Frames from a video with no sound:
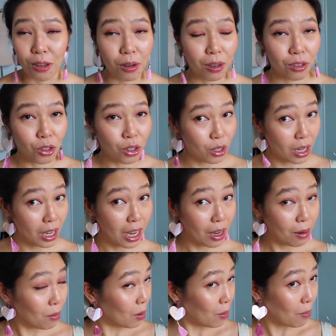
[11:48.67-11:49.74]
you can just
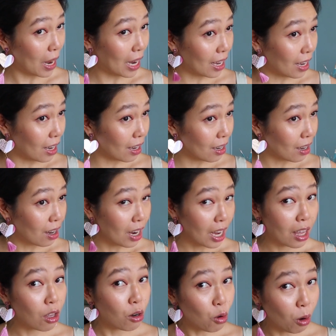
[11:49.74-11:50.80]
keep making
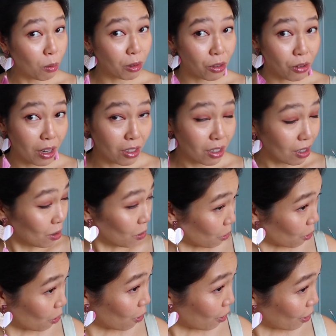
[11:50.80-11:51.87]
either normal scrunchies
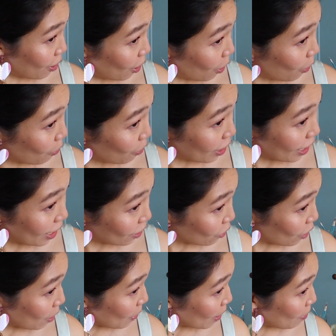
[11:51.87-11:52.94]
or go really
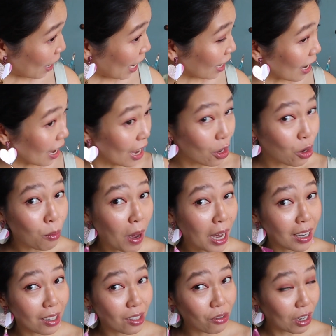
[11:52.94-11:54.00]
extreme and make a
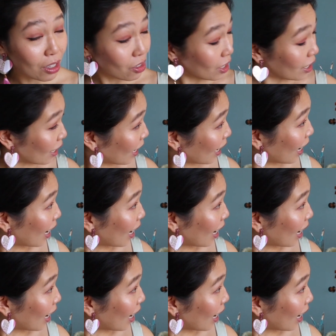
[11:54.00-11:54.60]
humongous scrunchie.